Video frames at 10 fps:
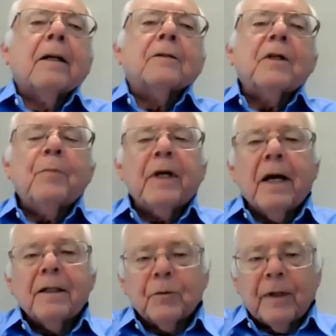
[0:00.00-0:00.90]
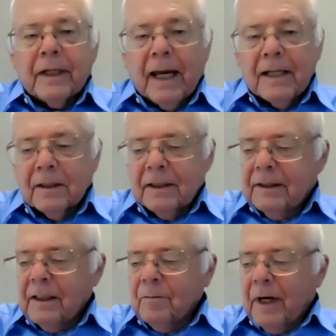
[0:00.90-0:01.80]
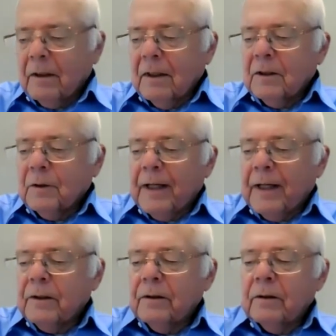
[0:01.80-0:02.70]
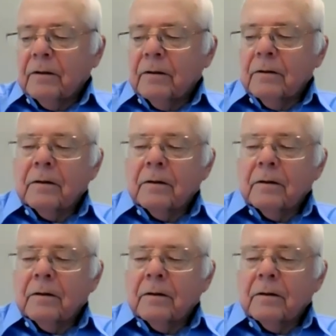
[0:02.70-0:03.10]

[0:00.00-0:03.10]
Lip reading: As CPAs, we occasionally see medical expenses